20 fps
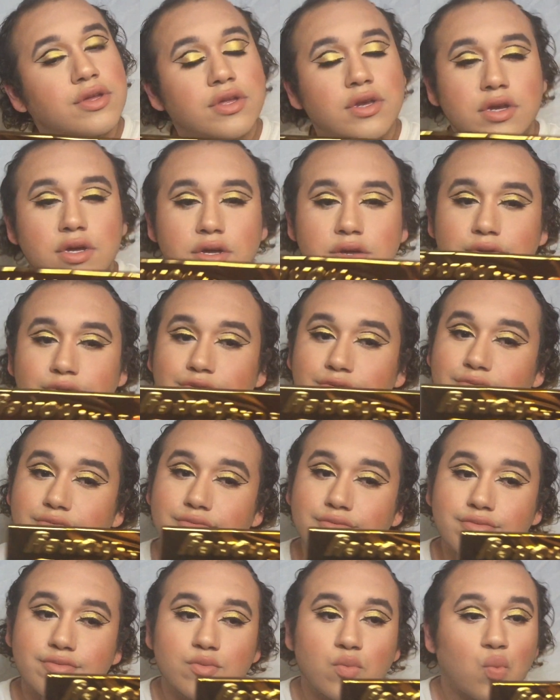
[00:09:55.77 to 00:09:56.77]
You know,
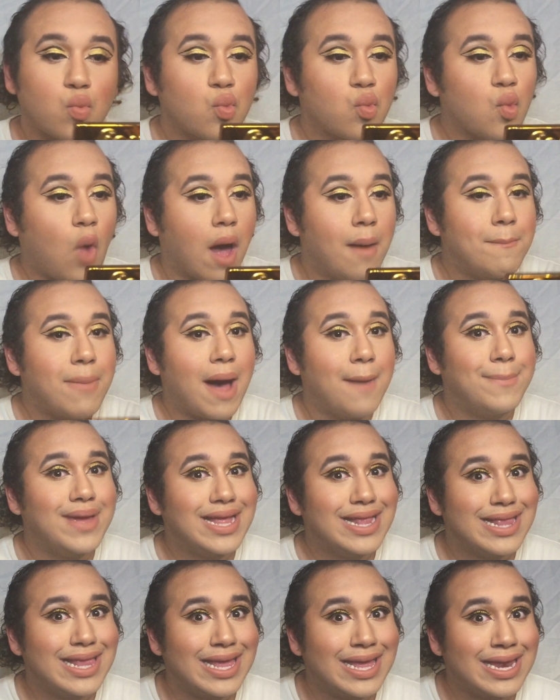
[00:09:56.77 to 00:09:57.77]

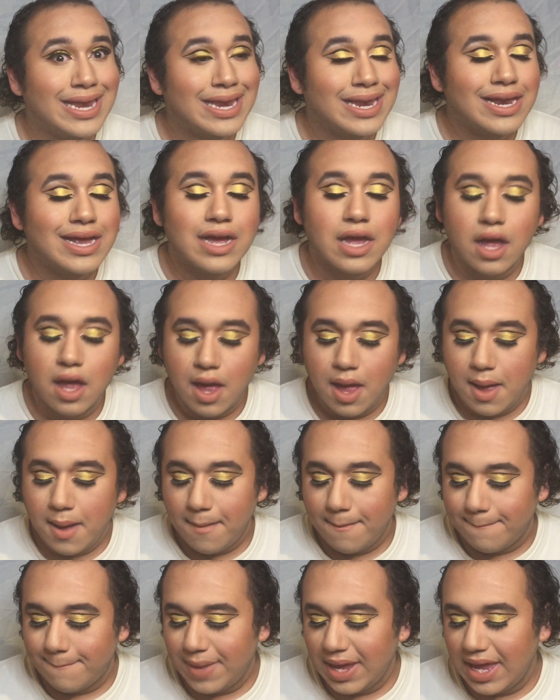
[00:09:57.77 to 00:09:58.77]
Poppington.
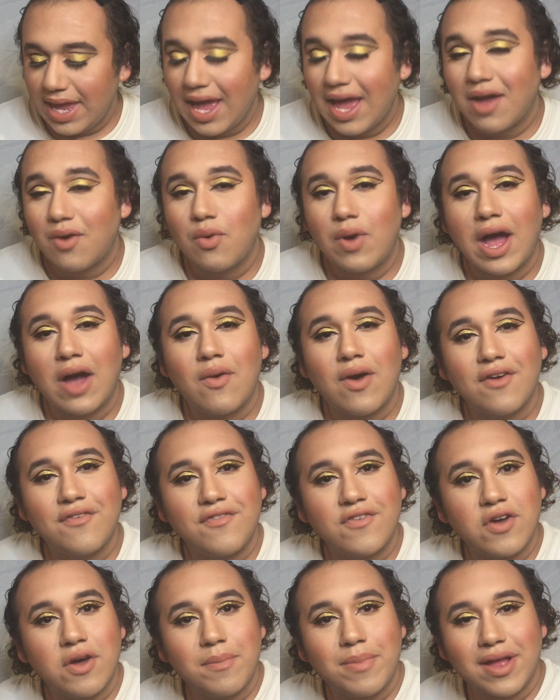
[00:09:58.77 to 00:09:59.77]
But yeah, how I
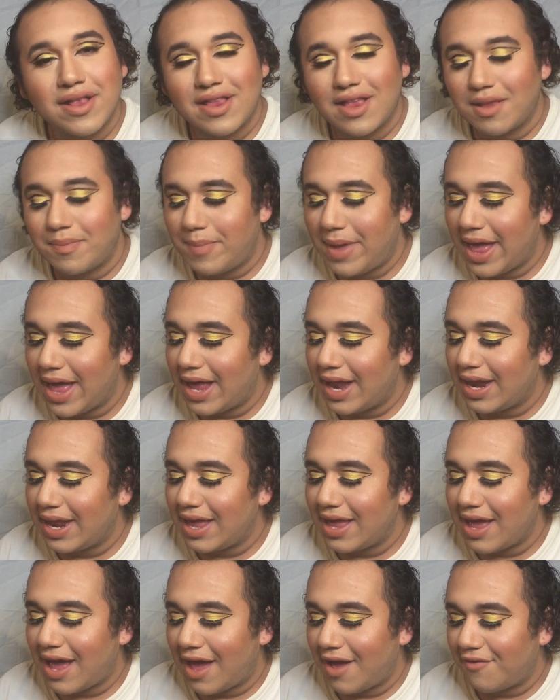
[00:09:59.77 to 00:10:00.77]
feel about this
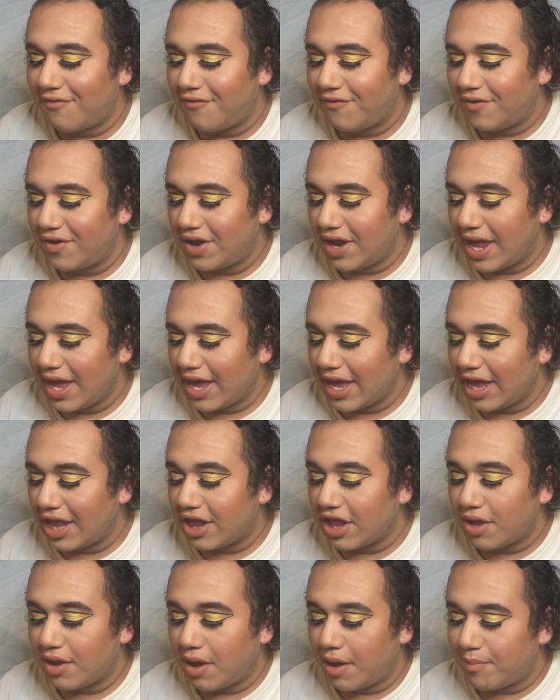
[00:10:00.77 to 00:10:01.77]
palette, I feel like
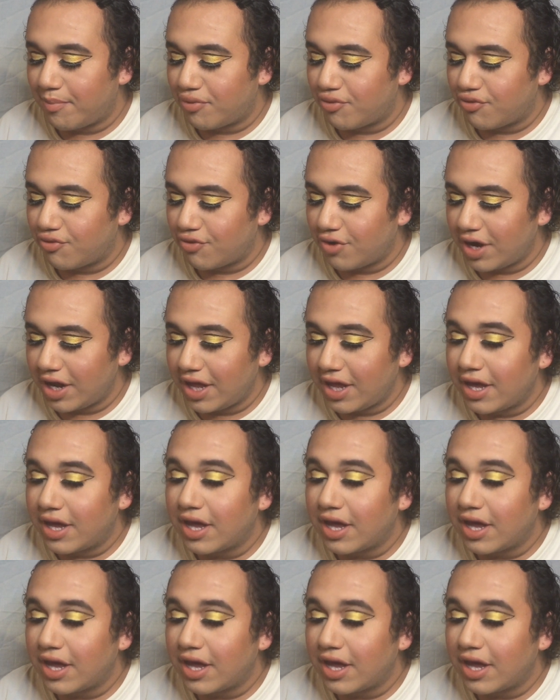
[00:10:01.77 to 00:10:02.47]
it's a pretty